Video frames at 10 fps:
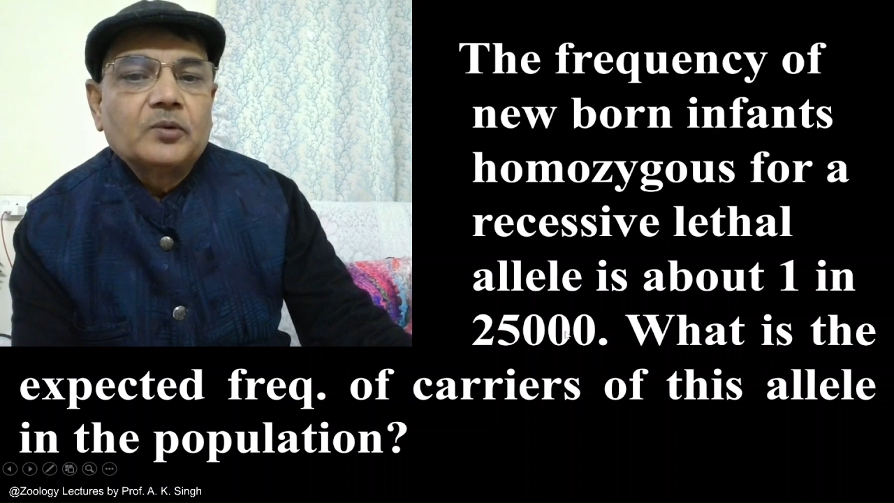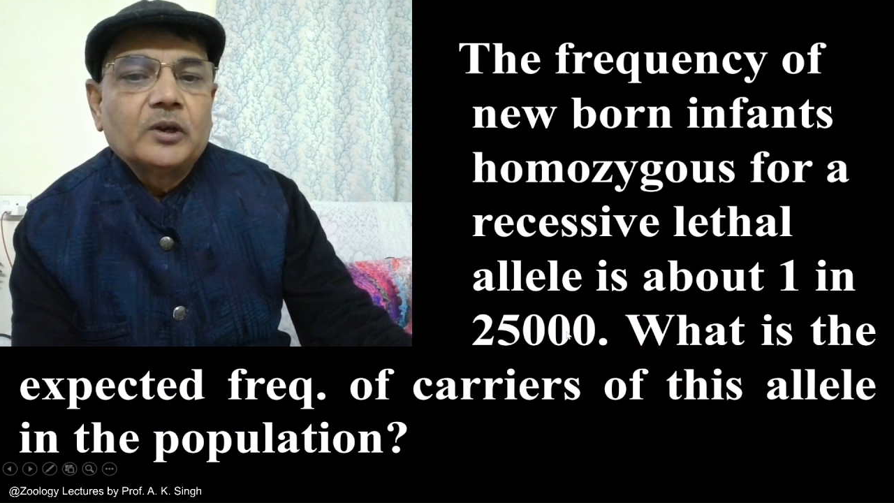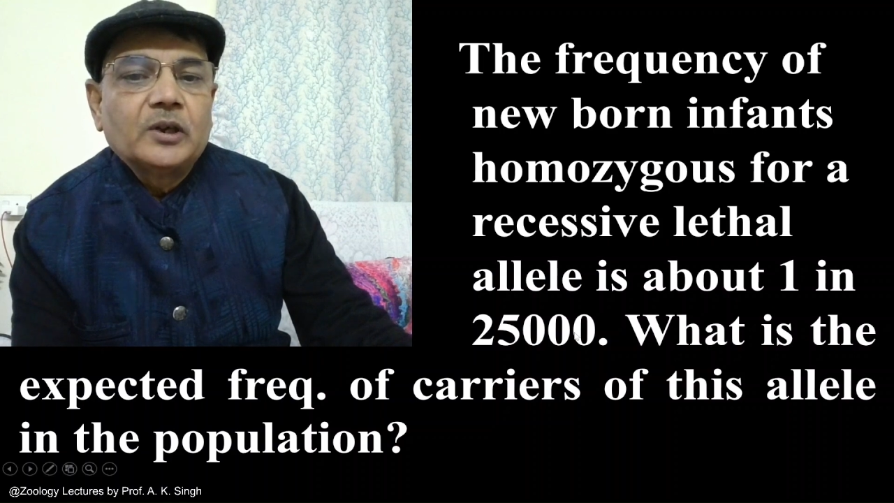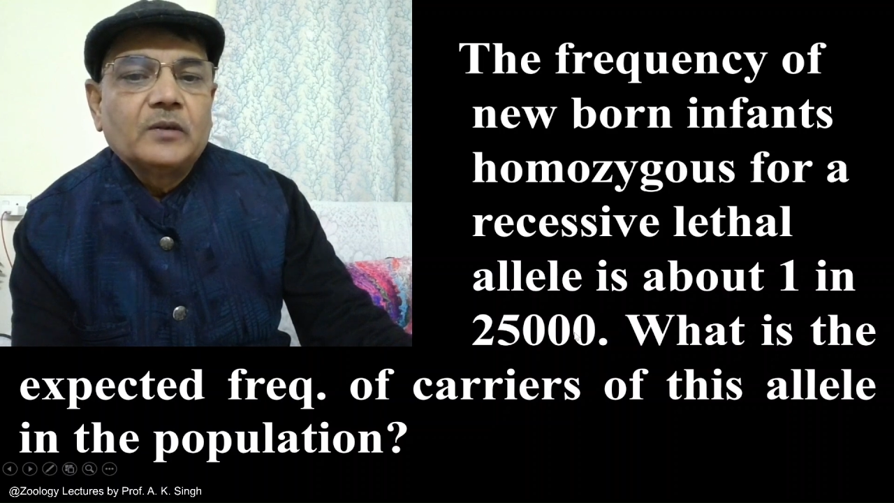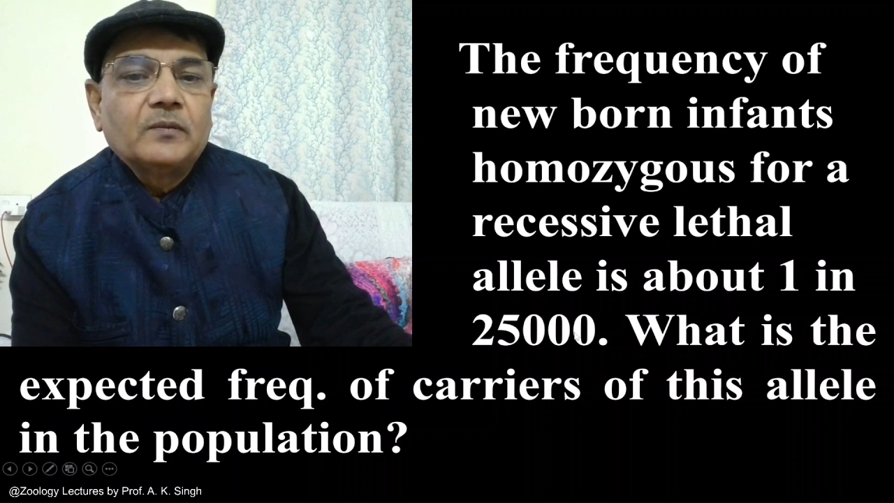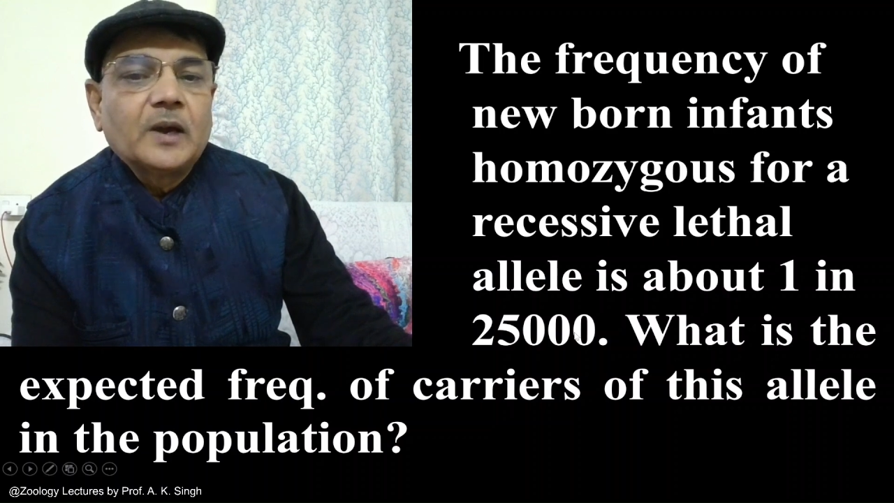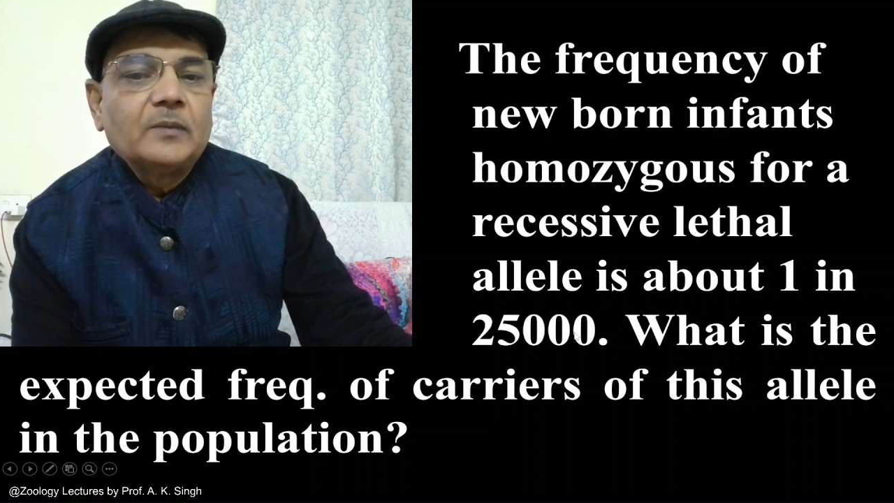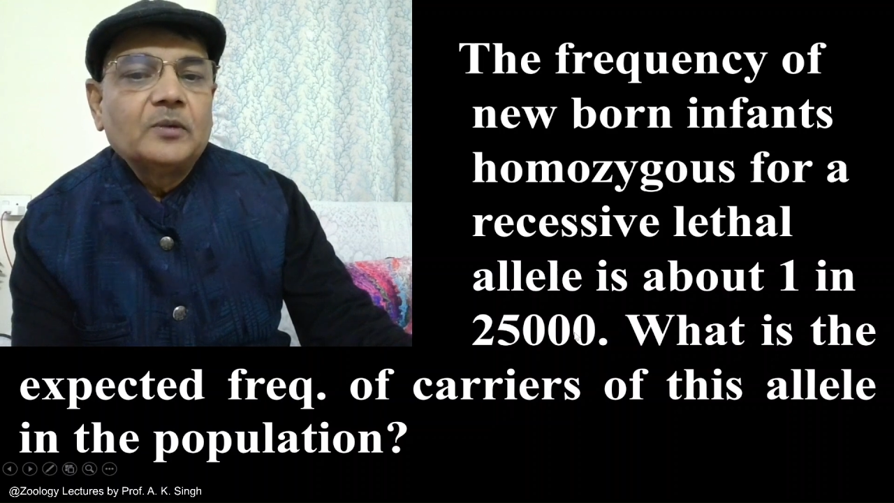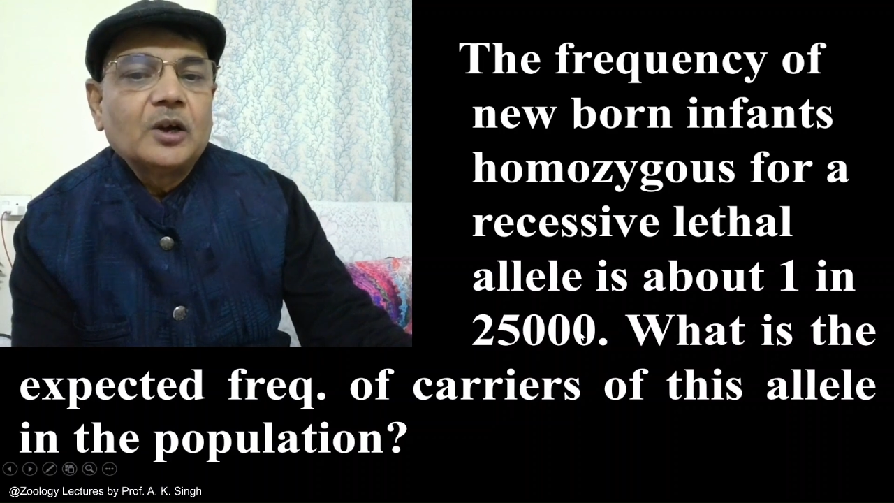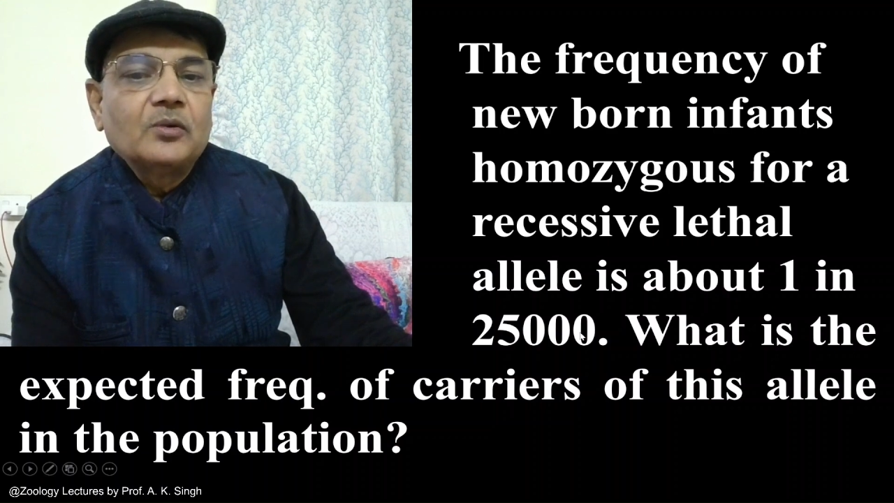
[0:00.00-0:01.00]

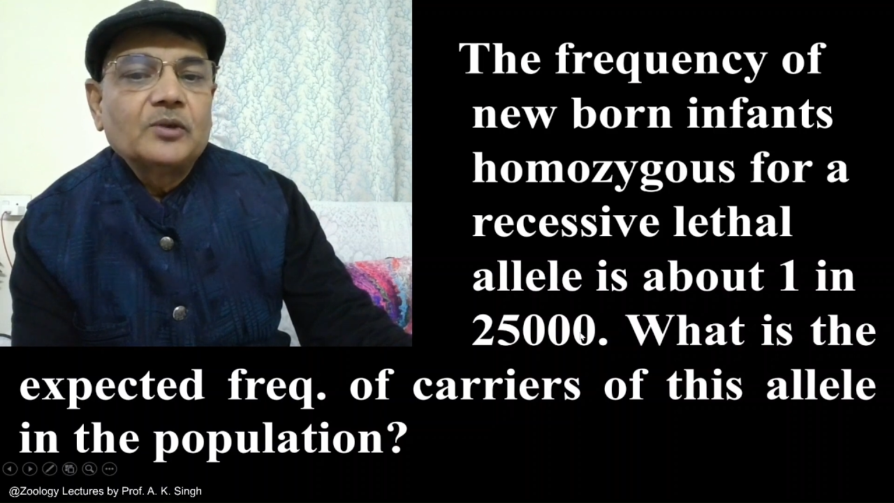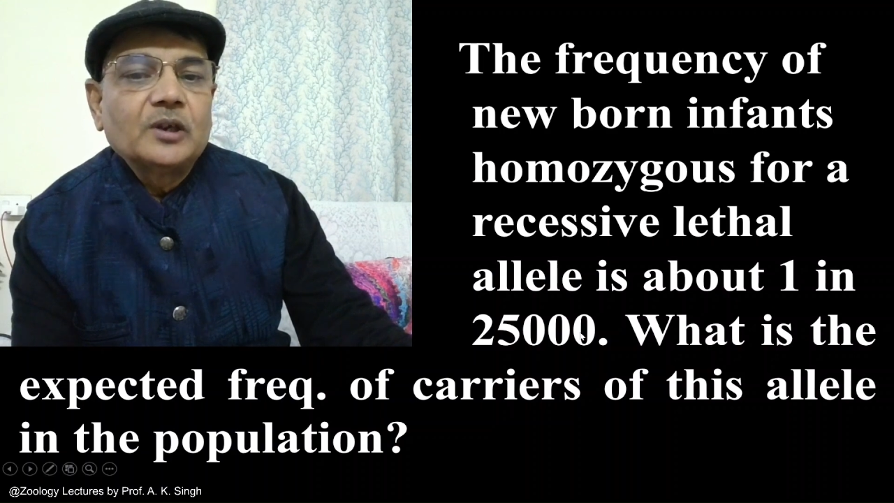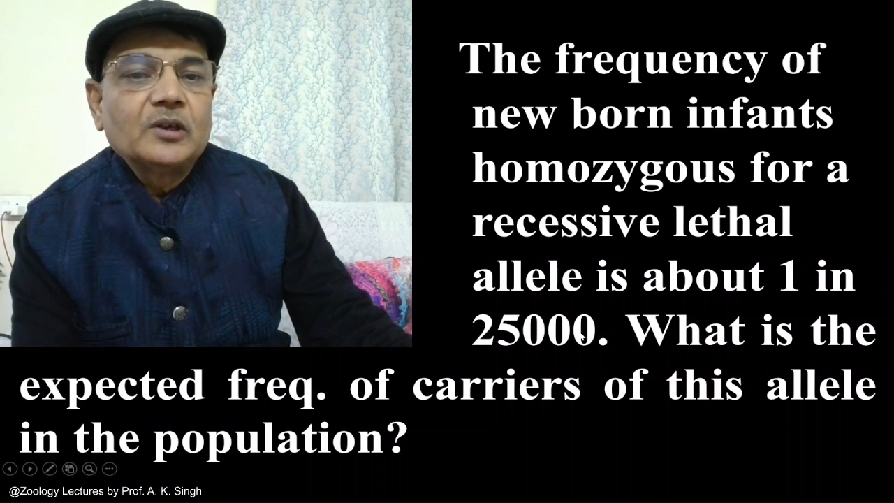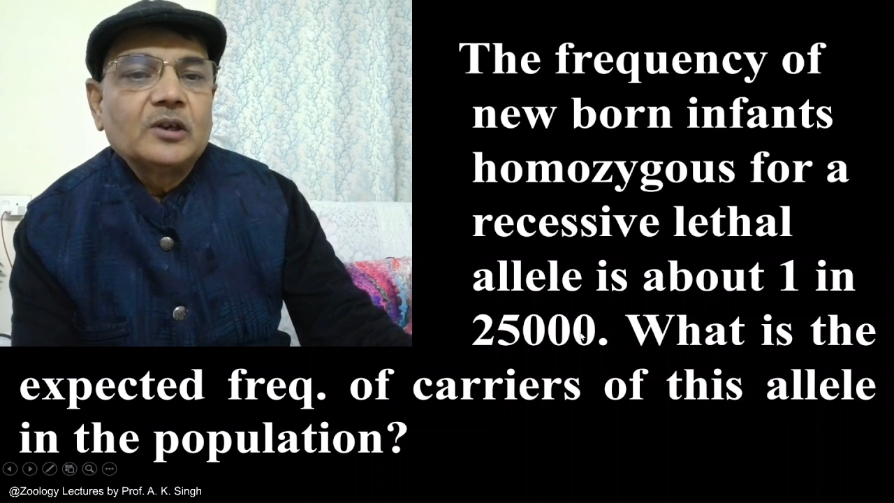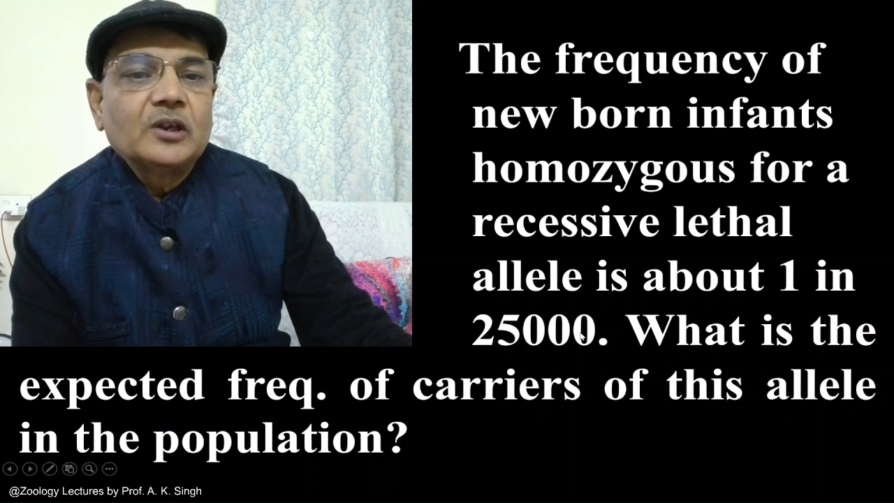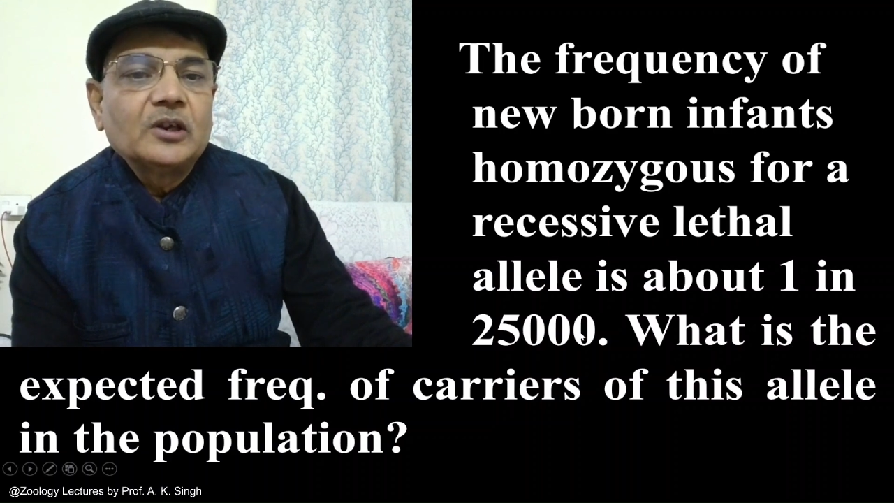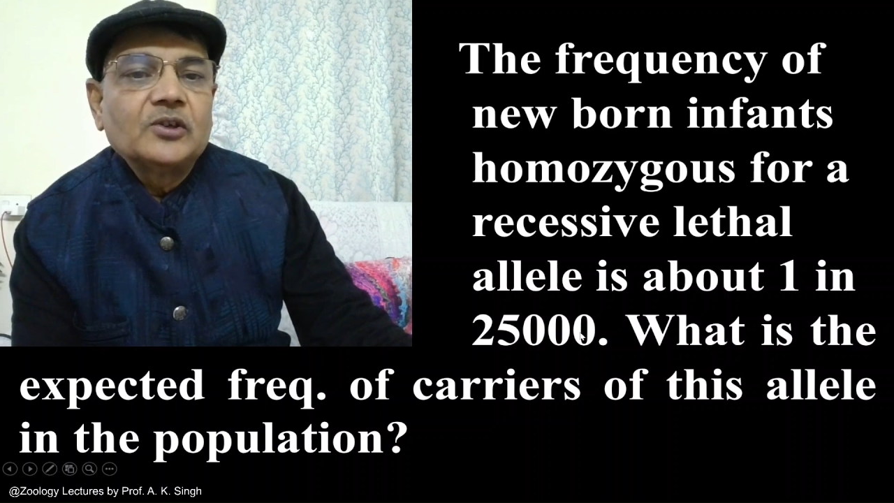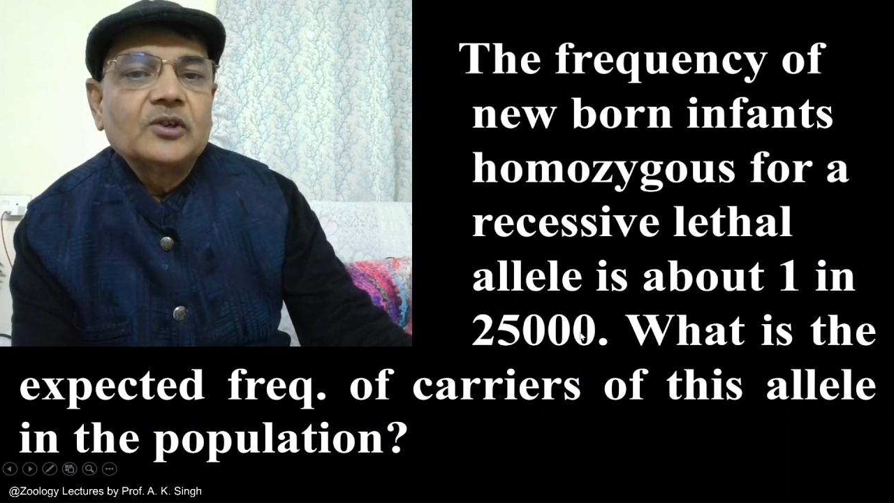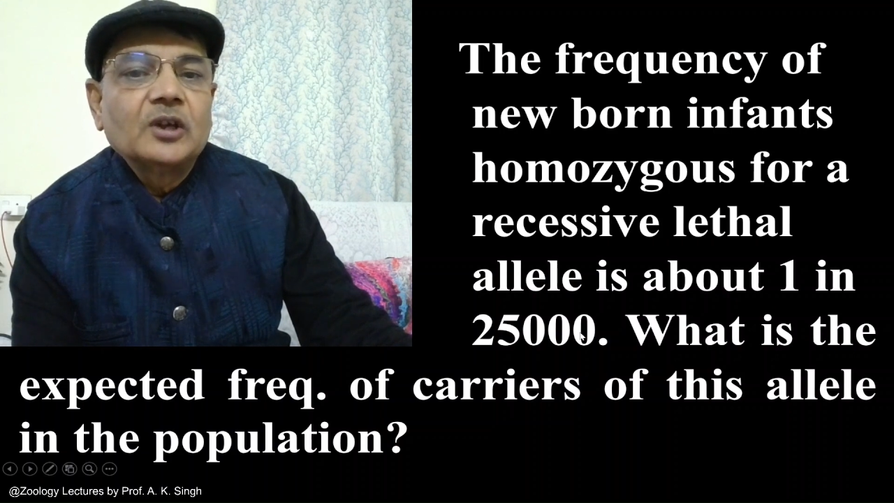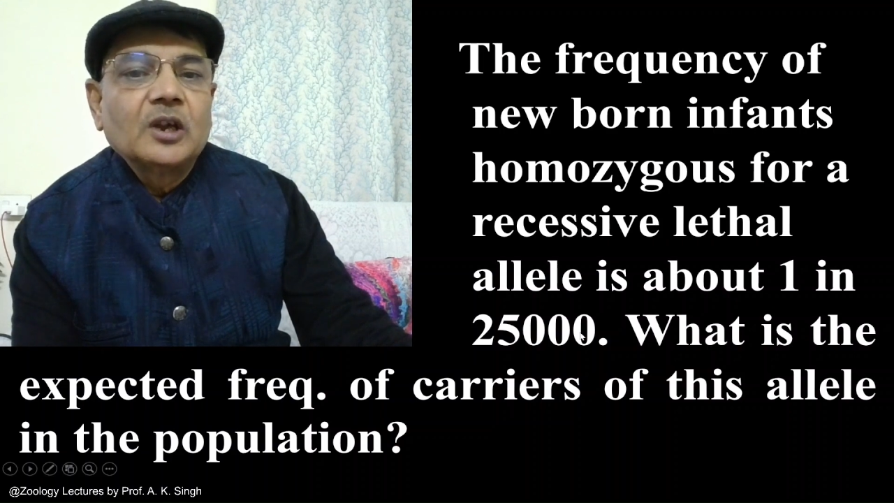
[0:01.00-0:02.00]
25,000
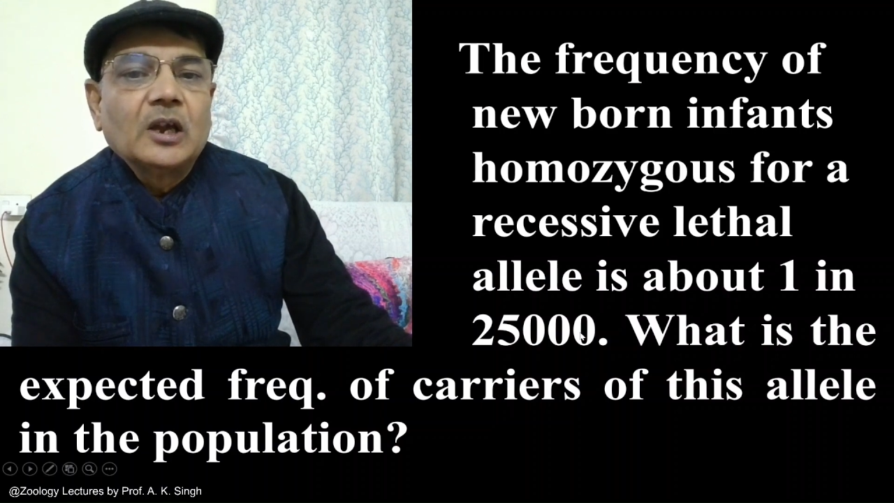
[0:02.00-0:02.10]
is